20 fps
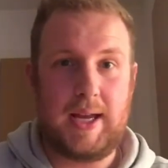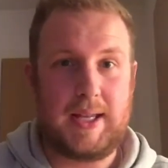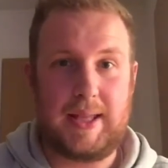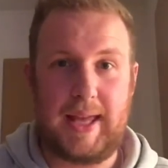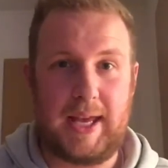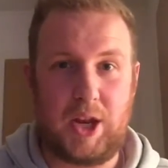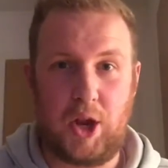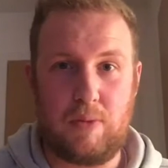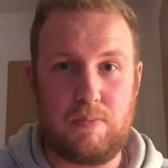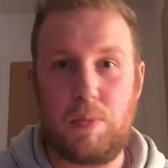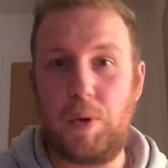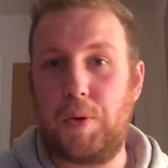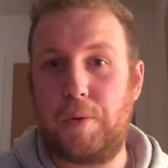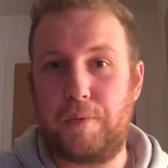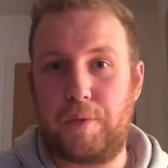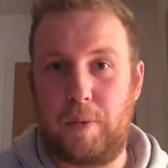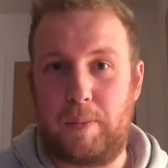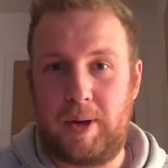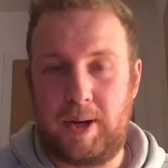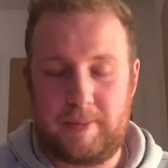they don't move
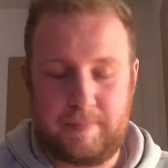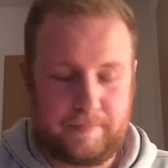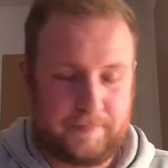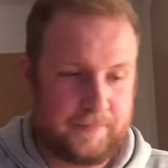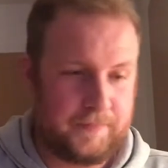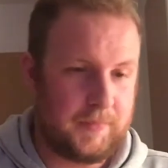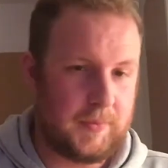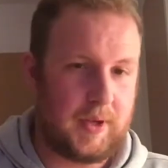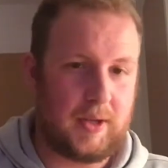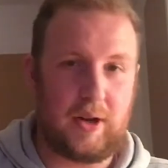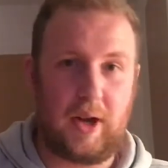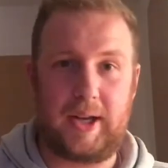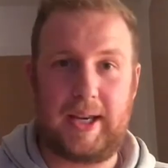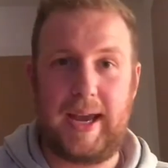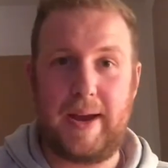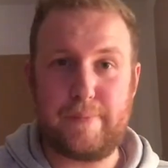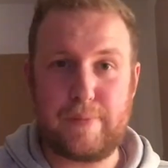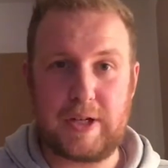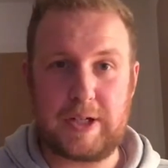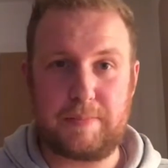from it. Like
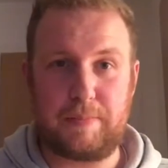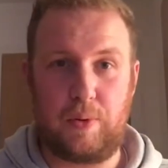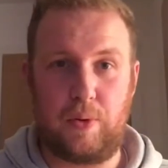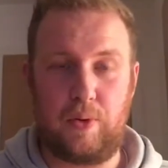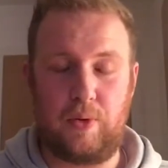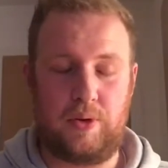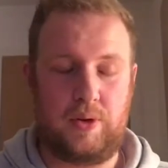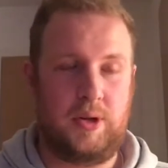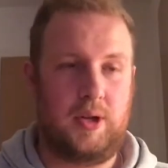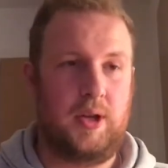every sport,